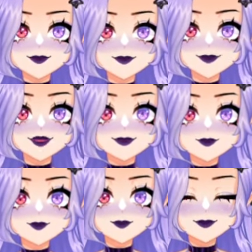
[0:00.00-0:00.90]
we're gonna
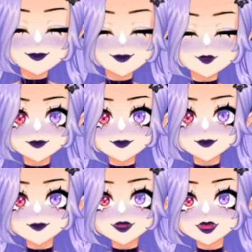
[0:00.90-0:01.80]
go 5
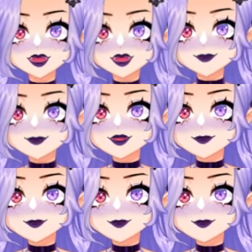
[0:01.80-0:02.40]
levels in Sorcerer because